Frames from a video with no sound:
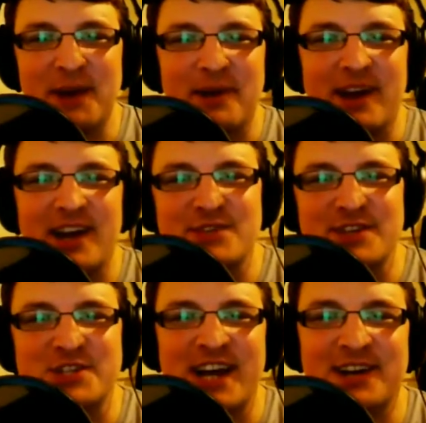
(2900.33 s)
I'm Carlos
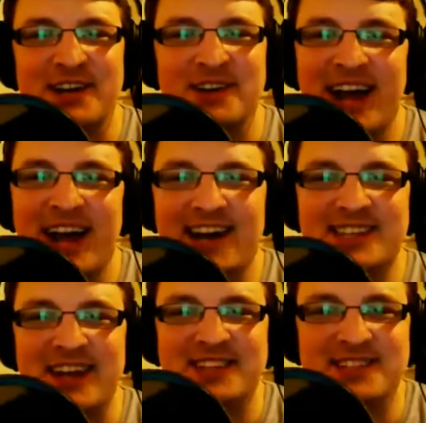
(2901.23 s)
Feeder Jackal, and
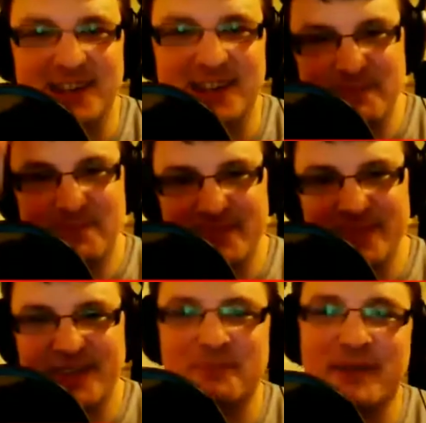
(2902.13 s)
until next time,
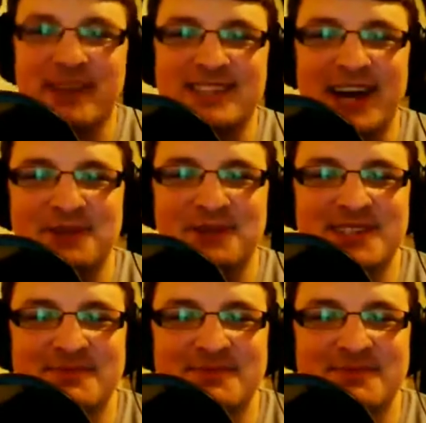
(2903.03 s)
peace out.